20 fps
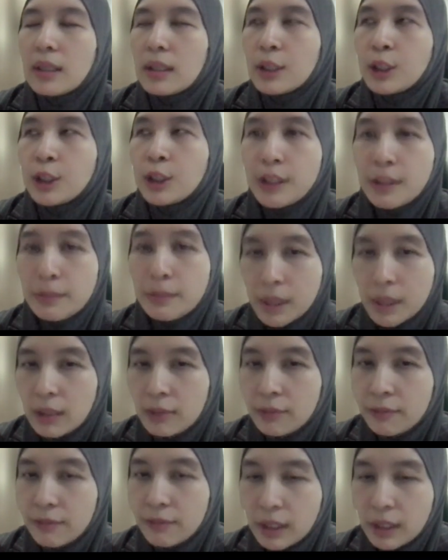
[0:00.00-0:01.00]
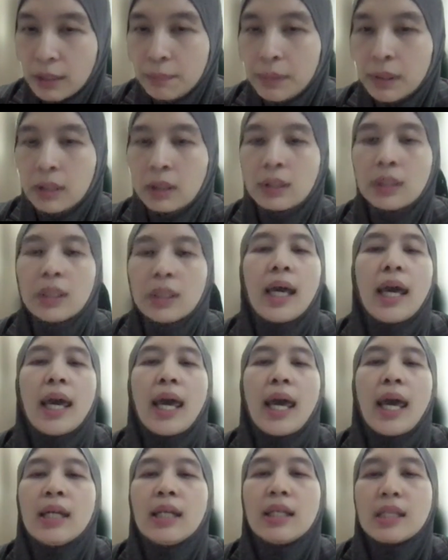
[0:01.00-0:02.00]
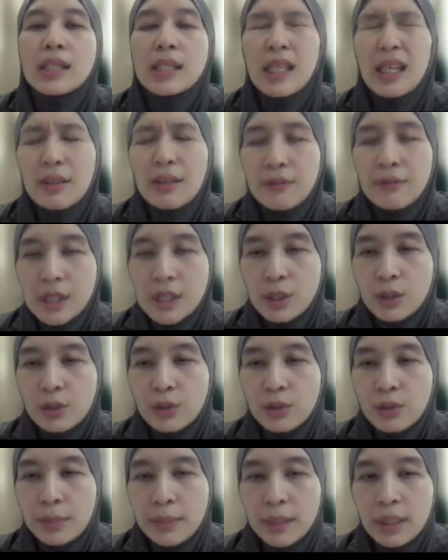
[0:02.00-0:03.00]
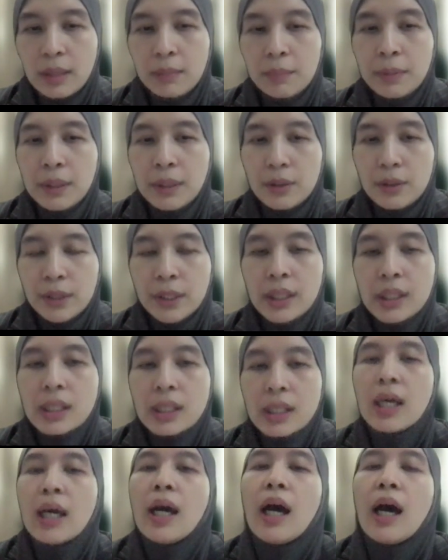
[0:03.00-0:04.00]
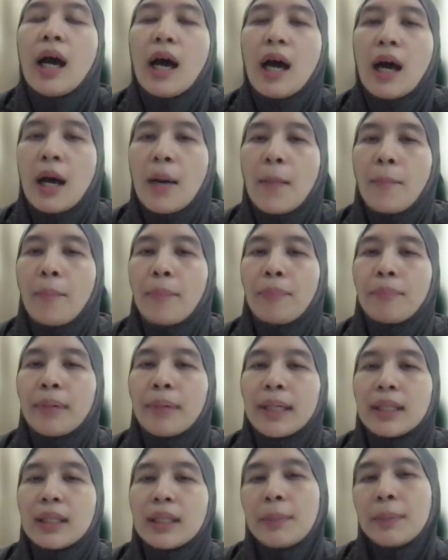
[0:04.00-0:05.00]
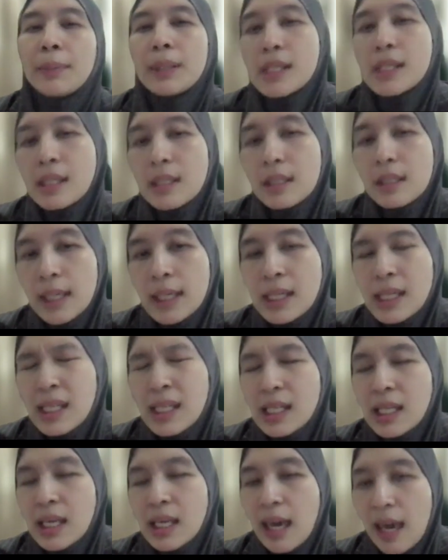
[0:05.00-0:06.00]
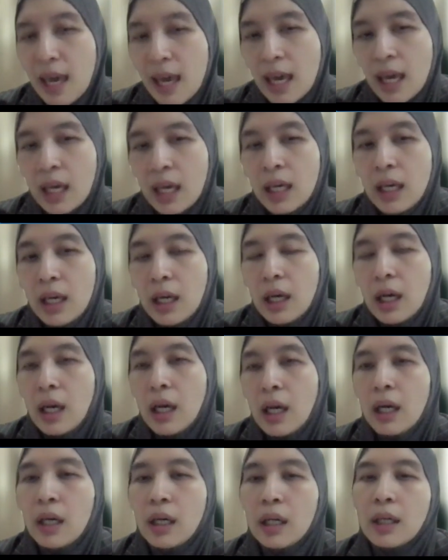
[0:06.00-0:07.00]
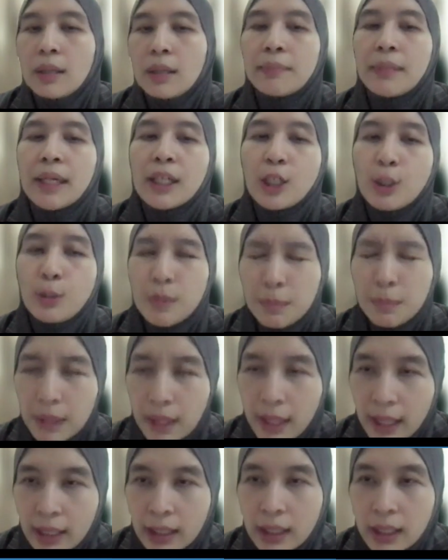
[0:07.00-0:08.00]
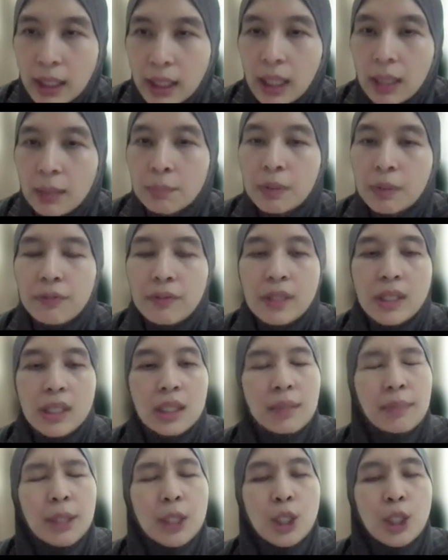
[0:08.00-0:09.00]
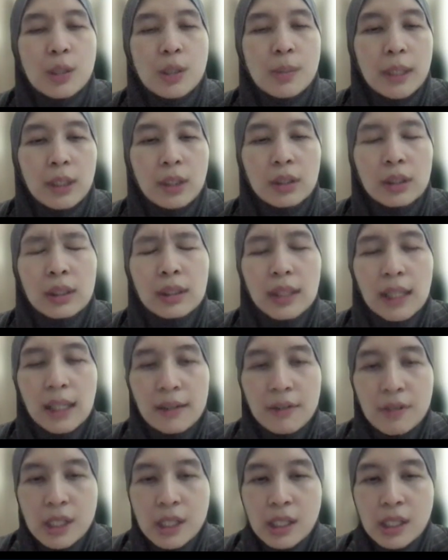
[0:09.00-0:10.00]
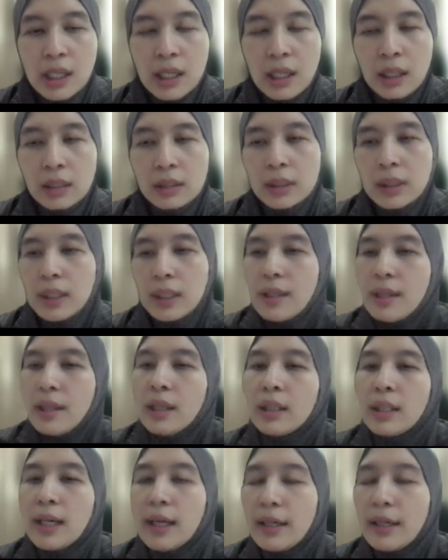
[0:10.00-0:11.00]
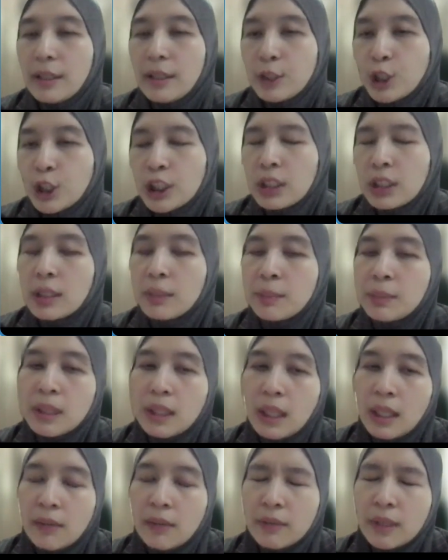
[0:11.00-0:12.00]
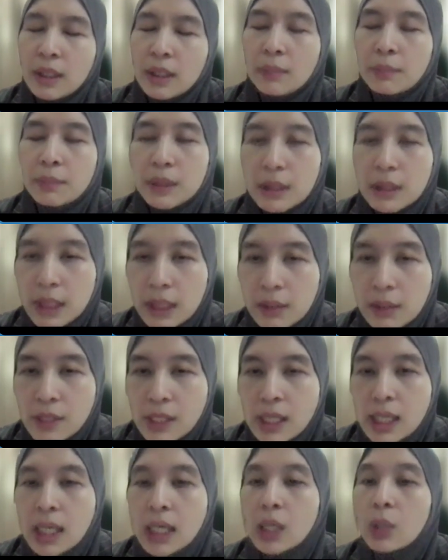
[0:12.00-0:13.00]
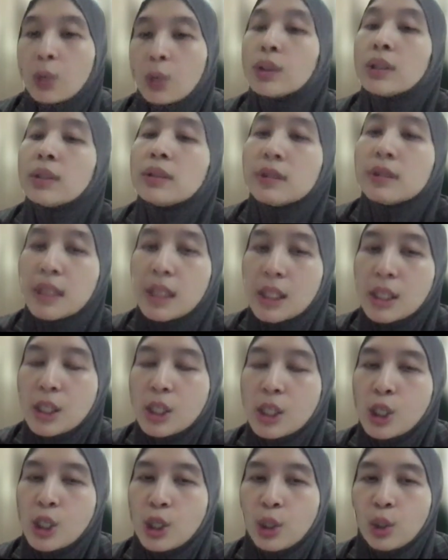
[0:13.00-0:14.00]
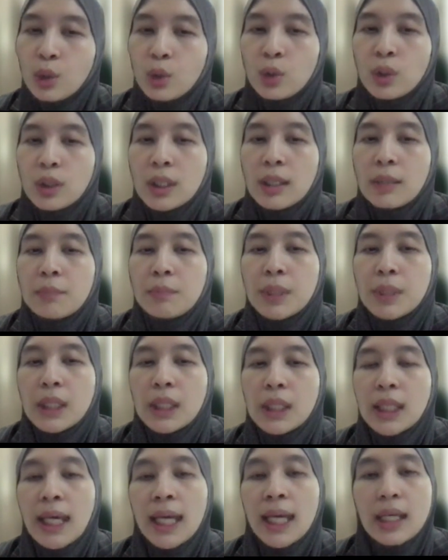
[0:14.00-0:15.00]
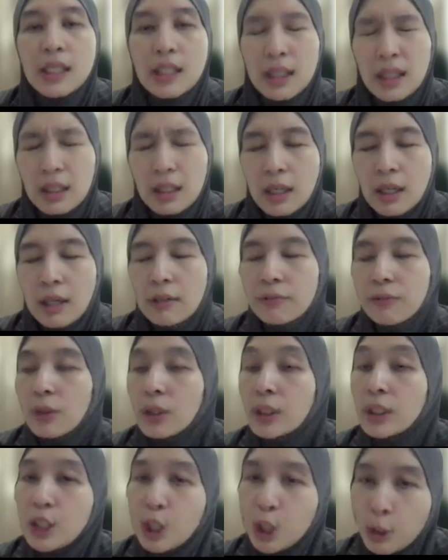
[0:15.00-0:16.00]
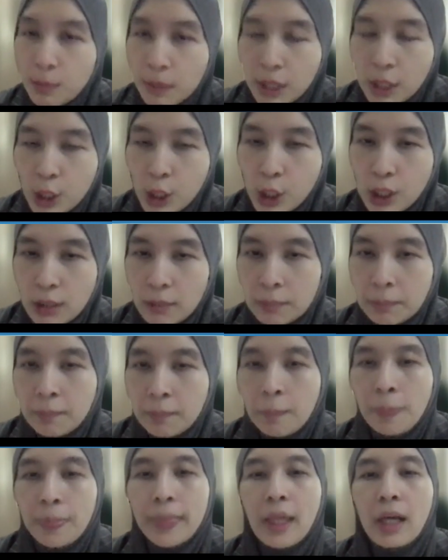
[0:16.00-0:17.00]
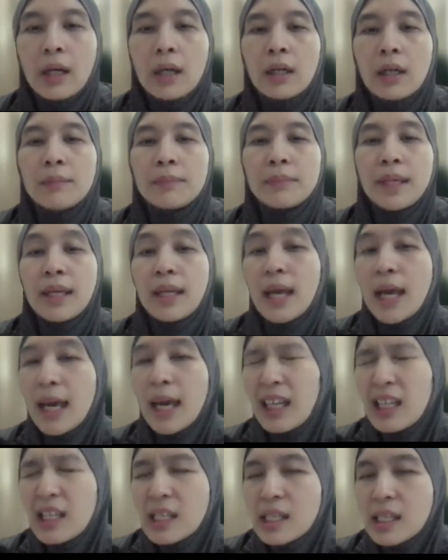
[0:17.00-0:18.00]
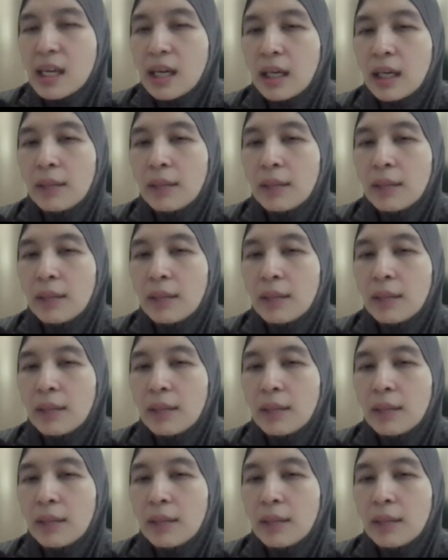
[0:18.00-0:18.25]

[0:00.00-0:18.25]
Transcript: treatment available, and the safety during Ramadan period, but a personalized care management plan befitting the patient's particular lifestyle, their culture, their behavior, their beliefs will need to be catered for each patient. And hence,